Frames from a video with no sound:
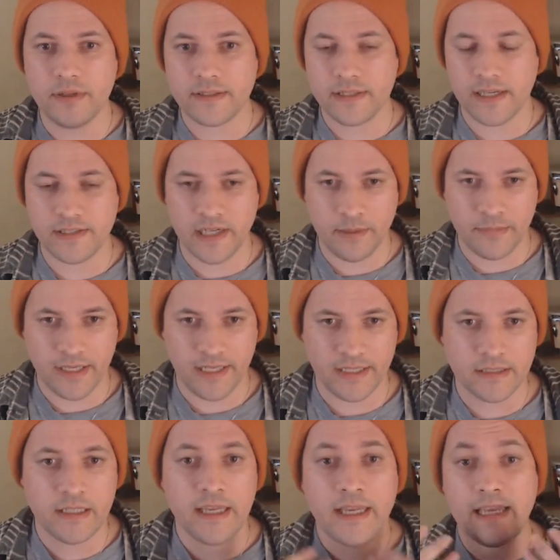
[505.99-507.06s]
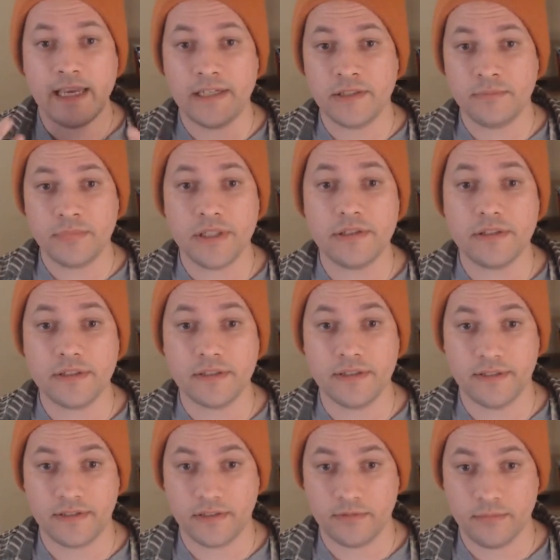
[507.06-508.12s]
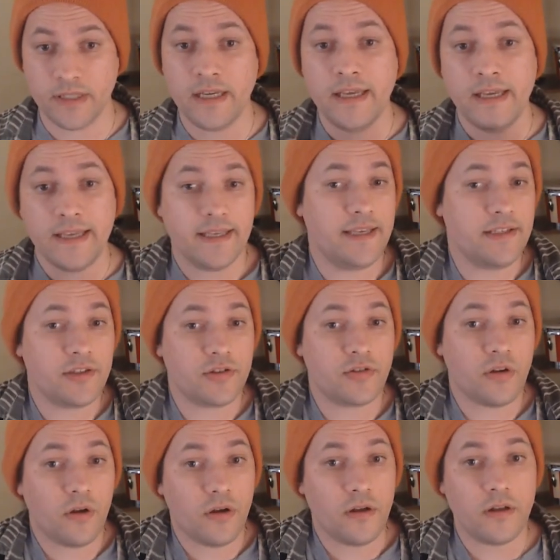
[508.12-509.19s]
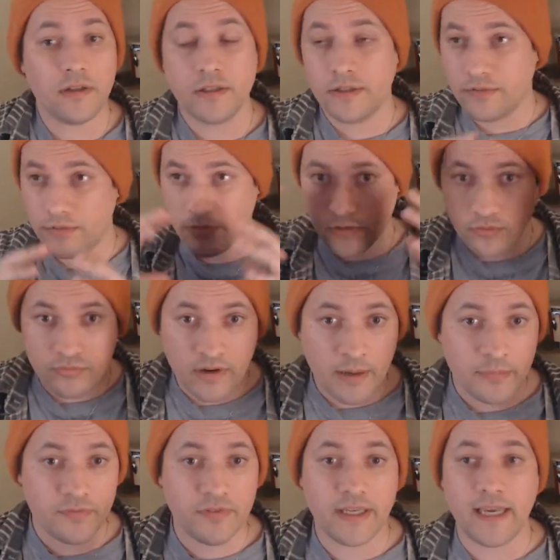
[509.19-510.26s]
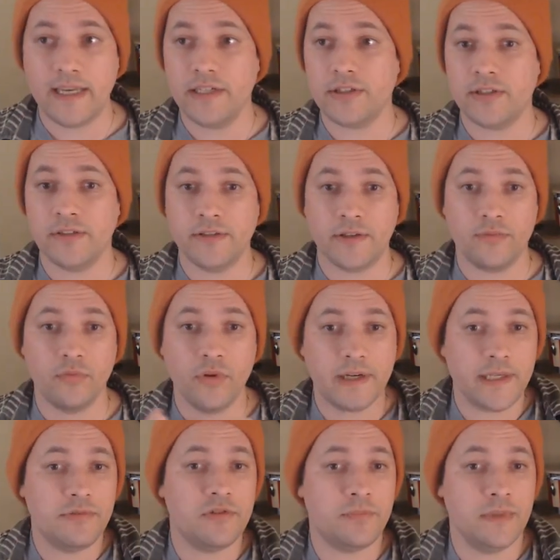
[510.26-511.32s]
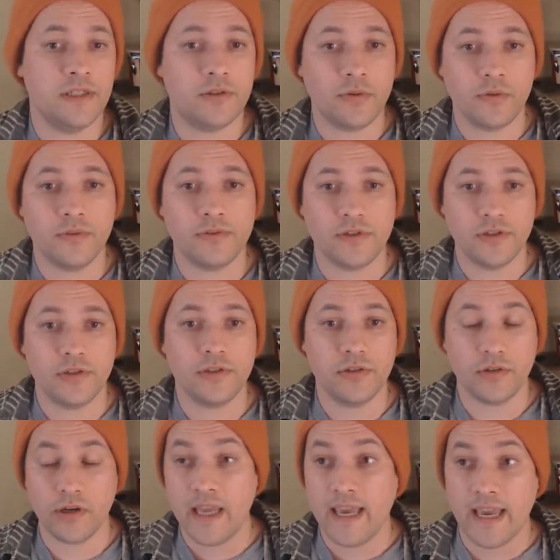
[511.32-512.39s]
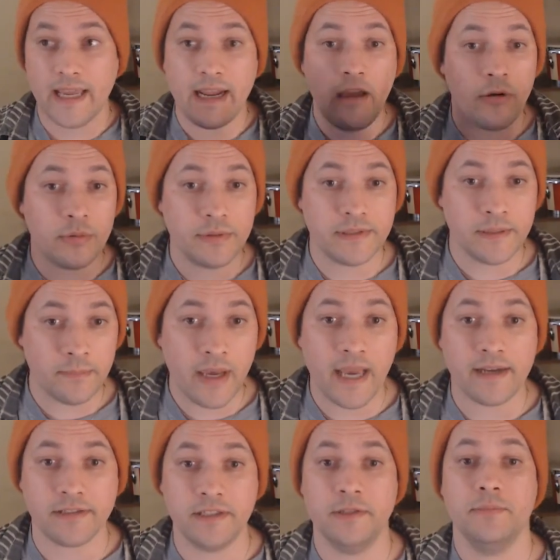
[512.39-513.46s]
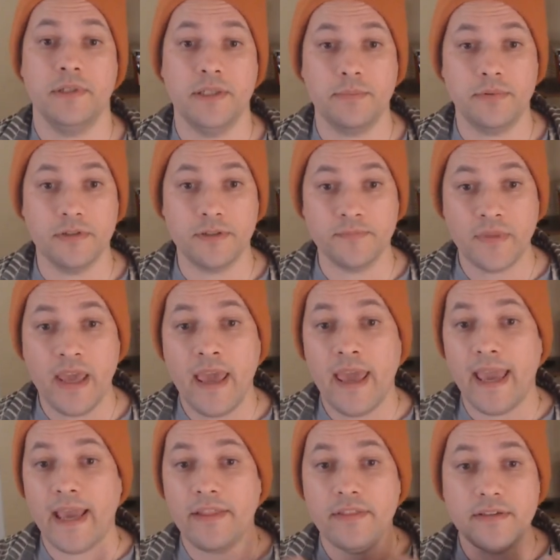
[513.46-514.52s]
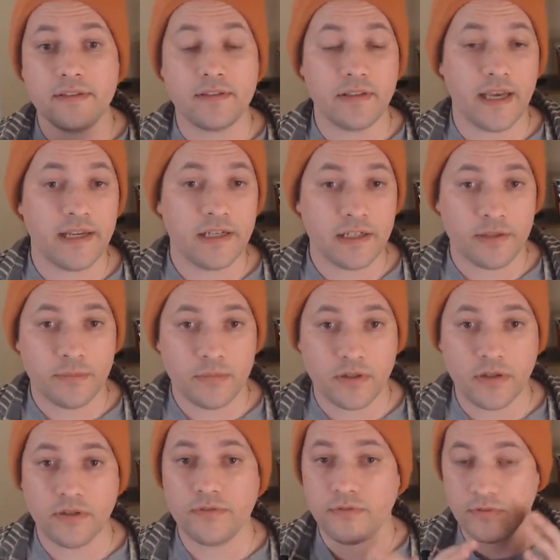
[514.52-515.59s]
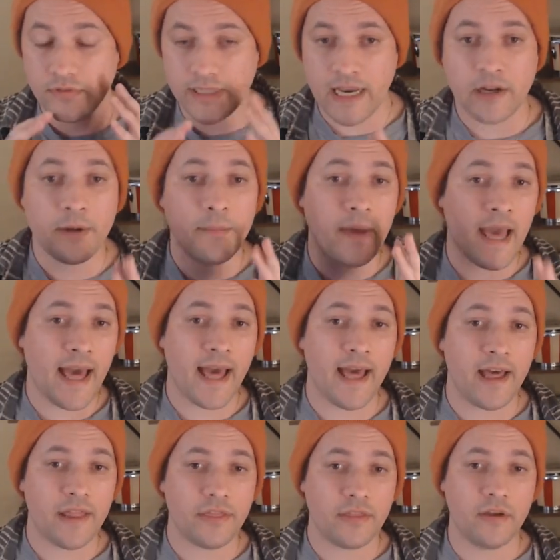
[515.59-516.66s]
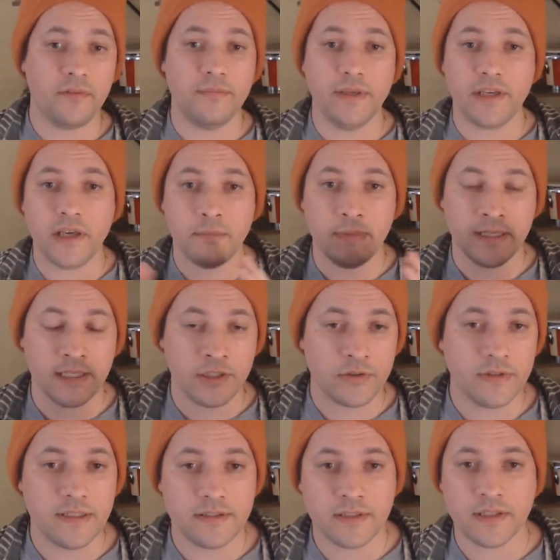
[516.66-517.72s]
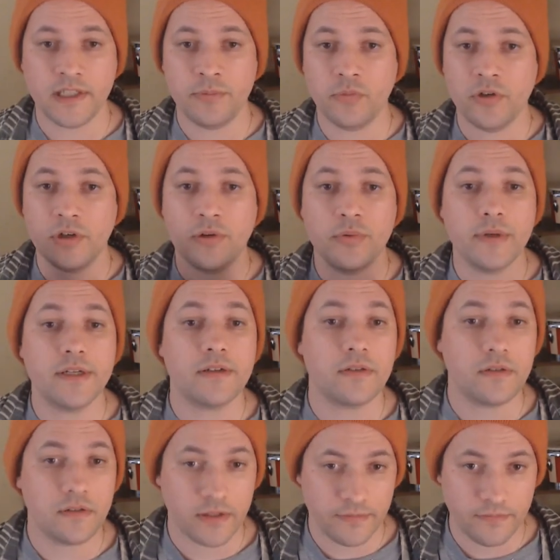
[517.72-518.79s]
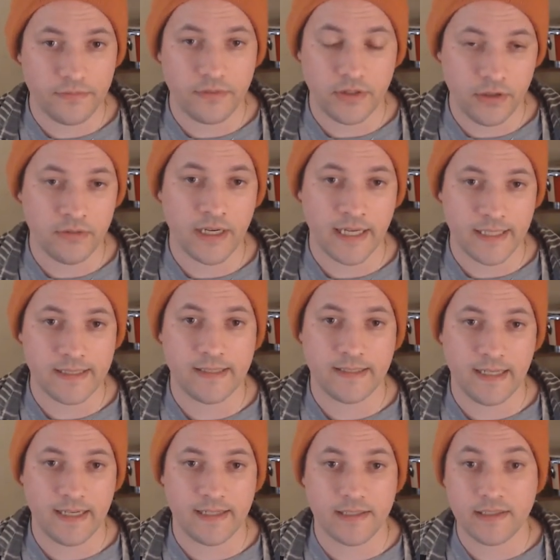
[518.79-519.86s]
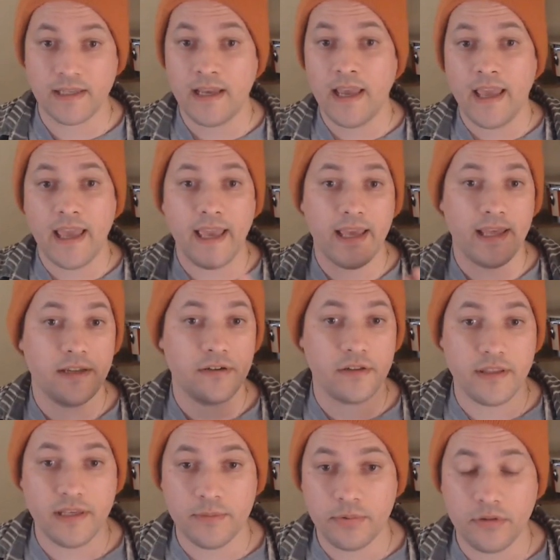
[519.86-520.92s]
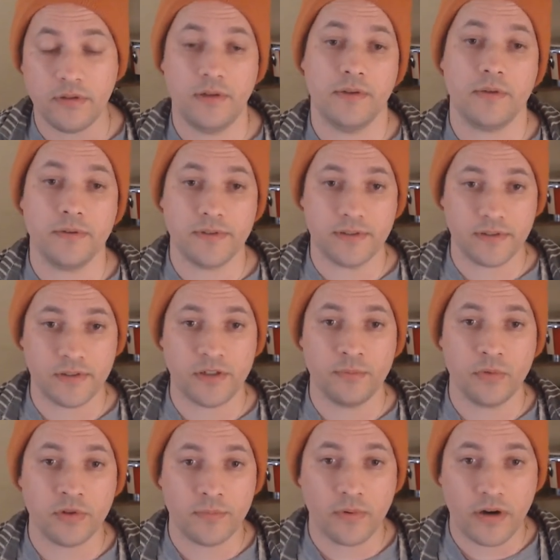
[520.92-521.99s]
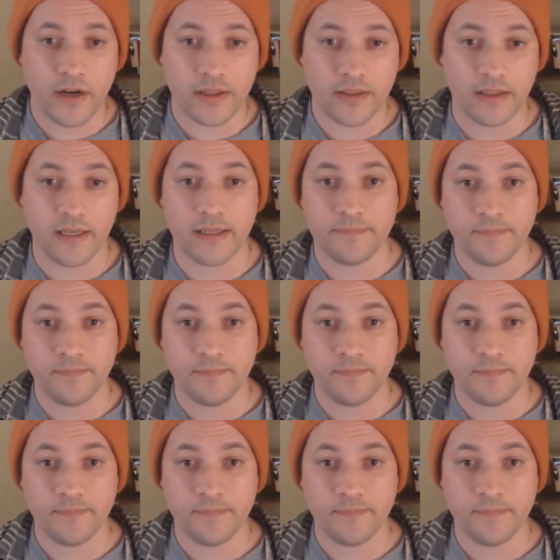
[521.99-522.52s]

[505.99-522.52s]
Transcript: hegemony and imperialism. He saw the ramifications of what he was being told to do and how it was impacting people. And this led him down a path of becoming increasingly more critical of the United States and the political system more broadly.